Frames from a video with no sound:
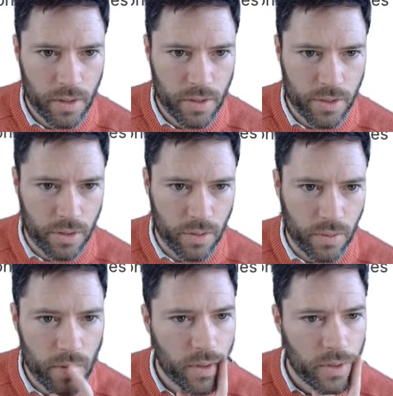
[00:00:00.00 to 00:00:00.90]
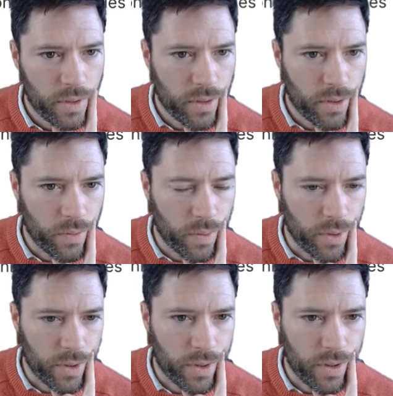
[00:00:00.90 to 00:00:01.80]
So
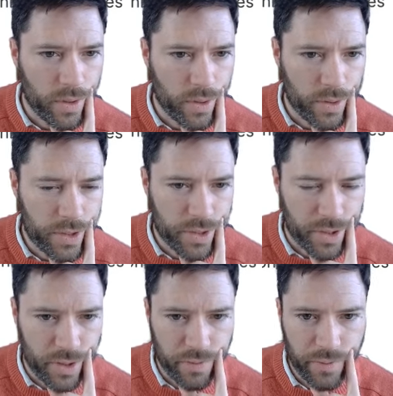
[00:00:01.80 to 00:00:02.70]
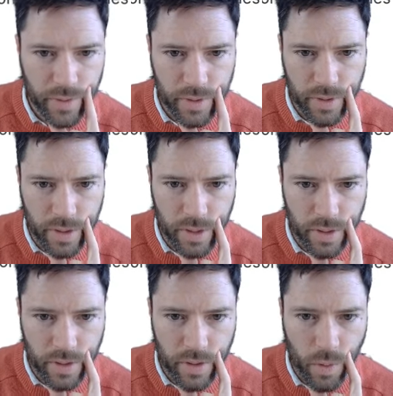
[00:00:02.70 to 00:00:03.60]
we're going to serve
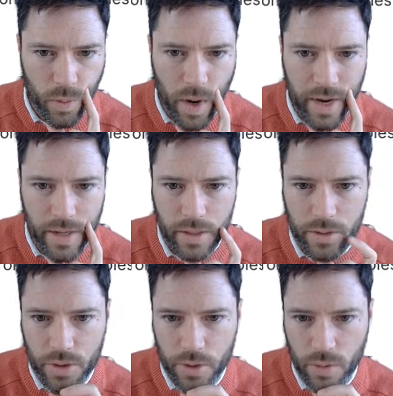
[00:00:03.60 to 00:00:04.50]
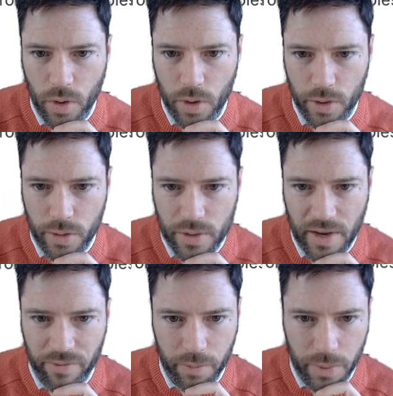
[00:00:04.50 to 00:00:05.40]
the Qwen to Audio
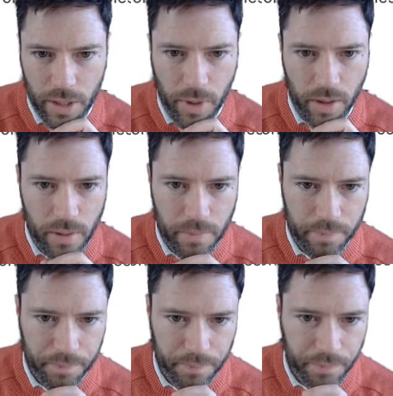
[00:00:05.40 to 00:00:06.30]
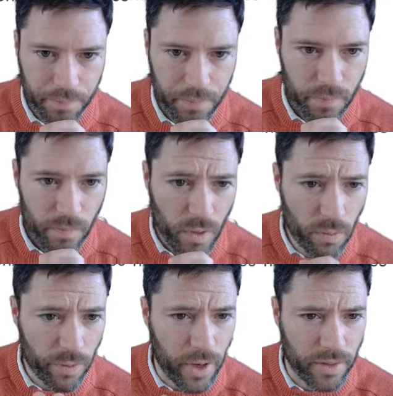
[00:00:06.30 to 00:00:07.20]
7B model.
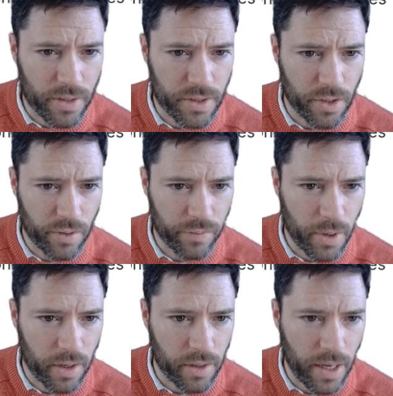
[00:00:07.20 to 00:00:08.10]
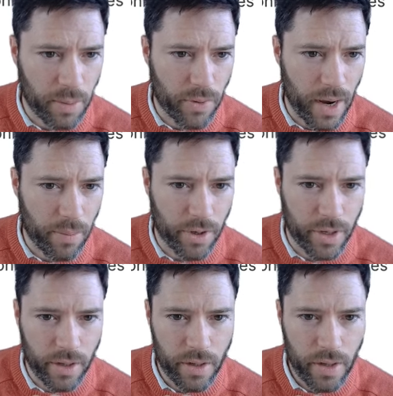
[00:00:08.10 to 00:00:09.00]
We've got this served model name parameter
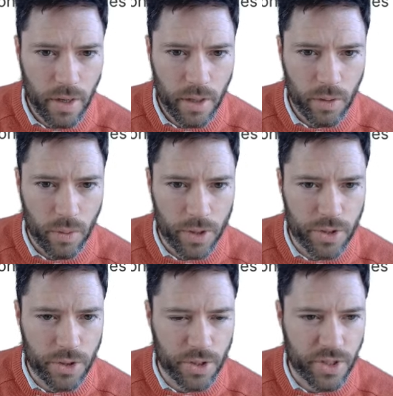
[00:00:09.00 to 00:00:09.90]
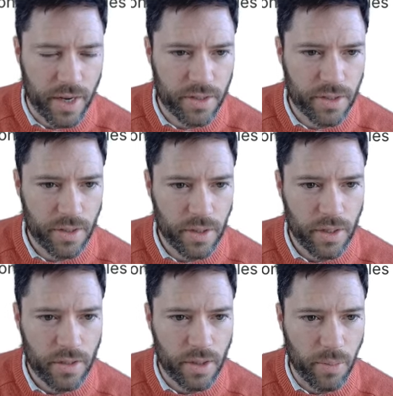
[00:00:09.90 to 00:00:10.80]
here, which just sets
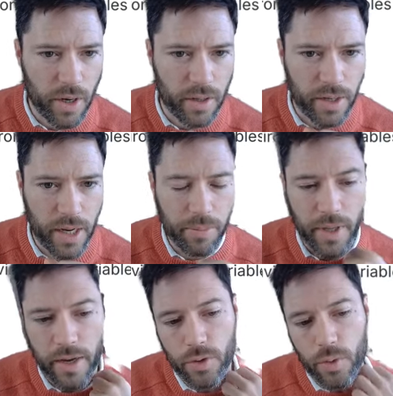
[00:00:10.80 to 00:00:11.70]
the model name that you